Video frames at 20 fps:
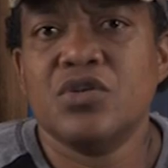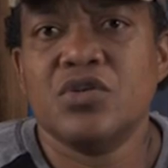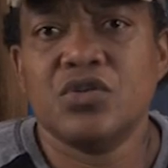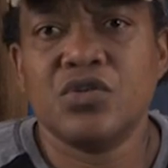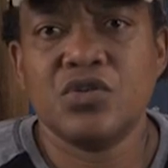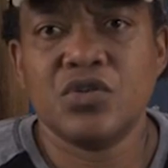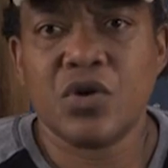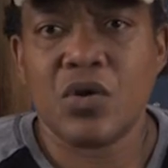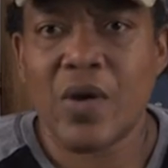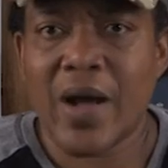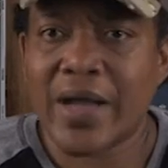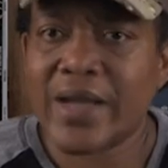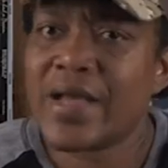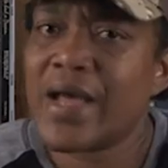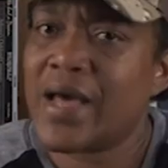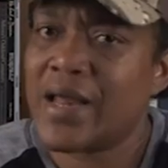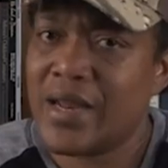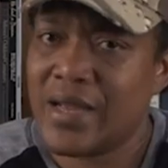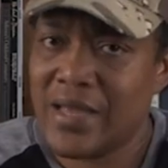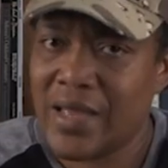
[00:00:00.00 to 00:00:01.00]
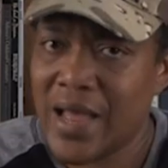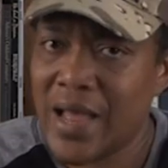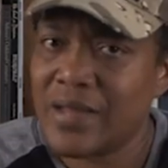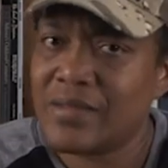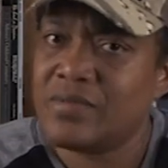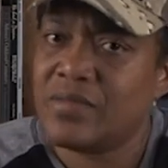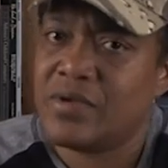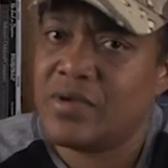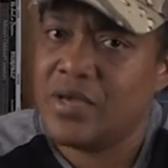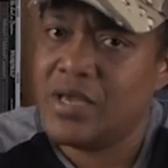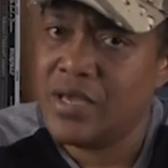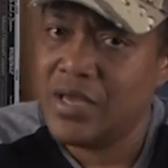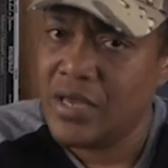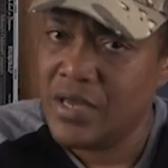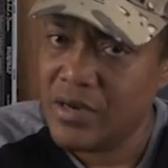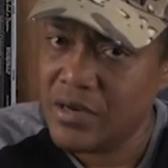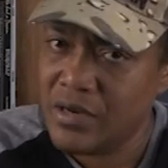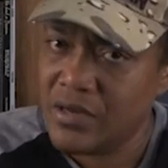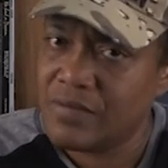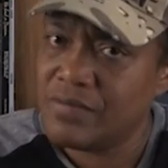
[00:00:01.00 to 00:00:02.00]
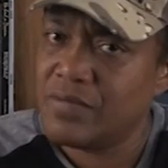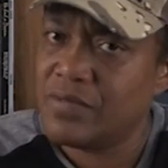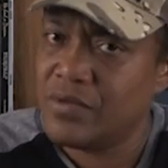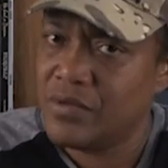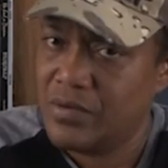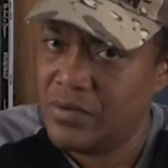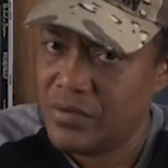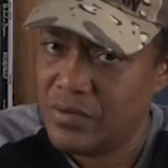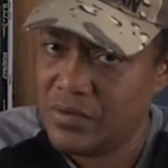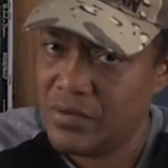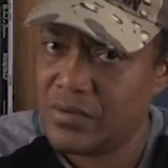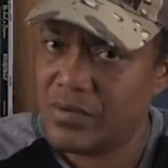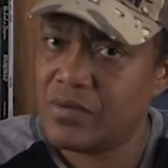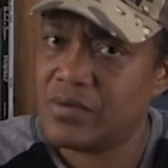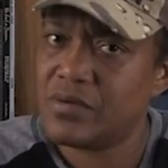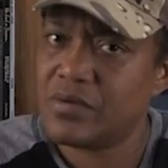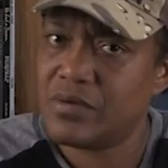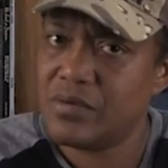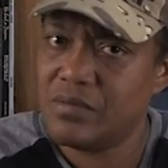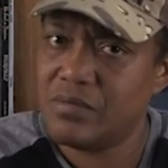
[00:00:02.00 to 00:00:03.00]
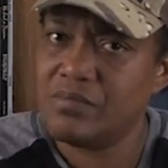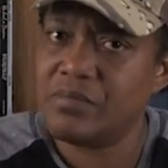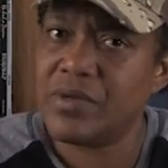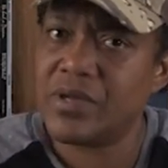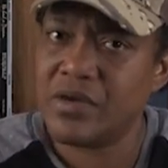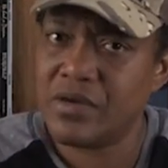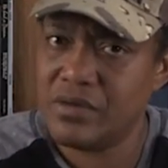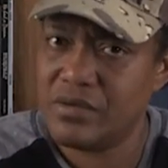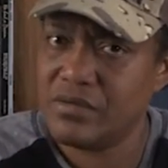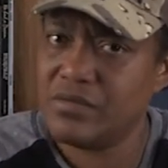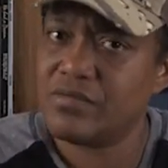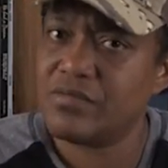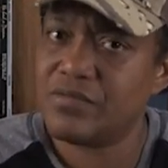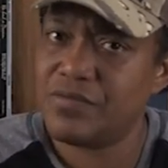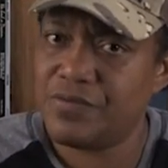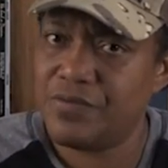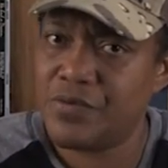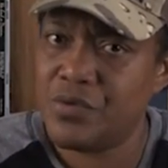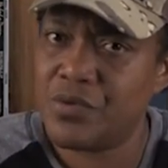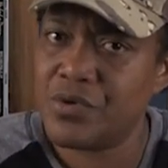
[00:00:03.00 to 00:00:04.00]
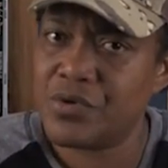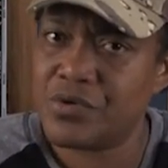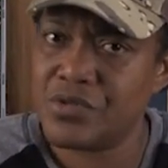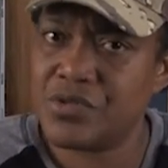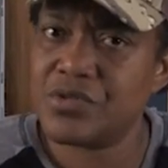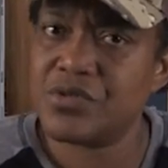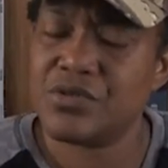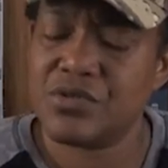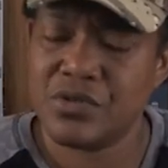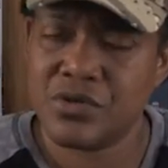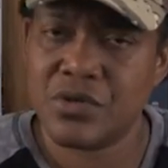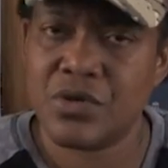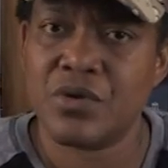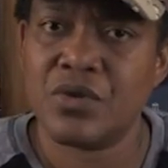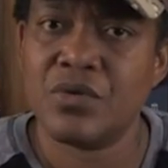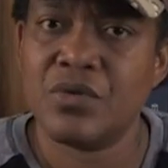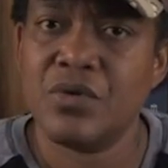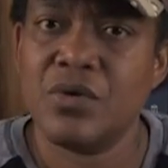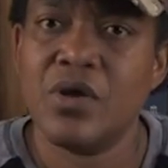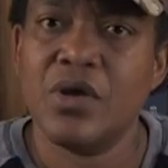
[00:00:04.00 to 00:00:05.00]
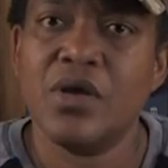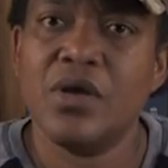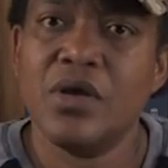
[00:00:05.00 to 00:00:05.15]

So I kind of got the end of the blunt force, you know,